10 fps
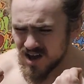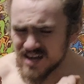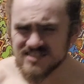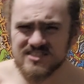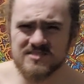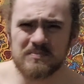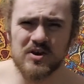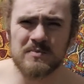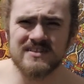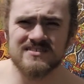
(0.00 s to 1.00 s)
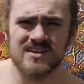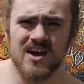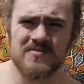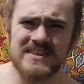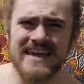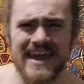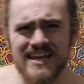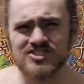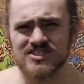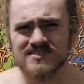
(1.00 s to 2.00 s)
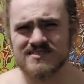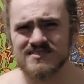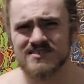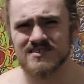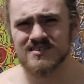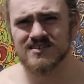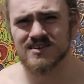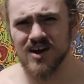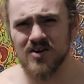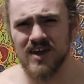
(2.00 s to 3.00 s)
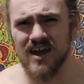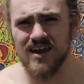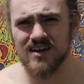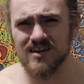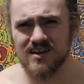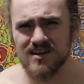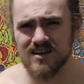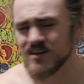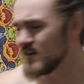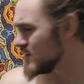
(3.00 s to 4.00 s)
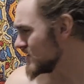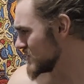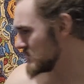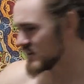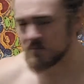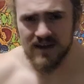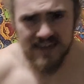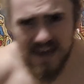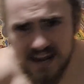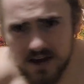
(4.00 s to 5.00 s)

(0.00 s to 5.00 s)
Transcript: experiment of the ages. Okay, let me let my cat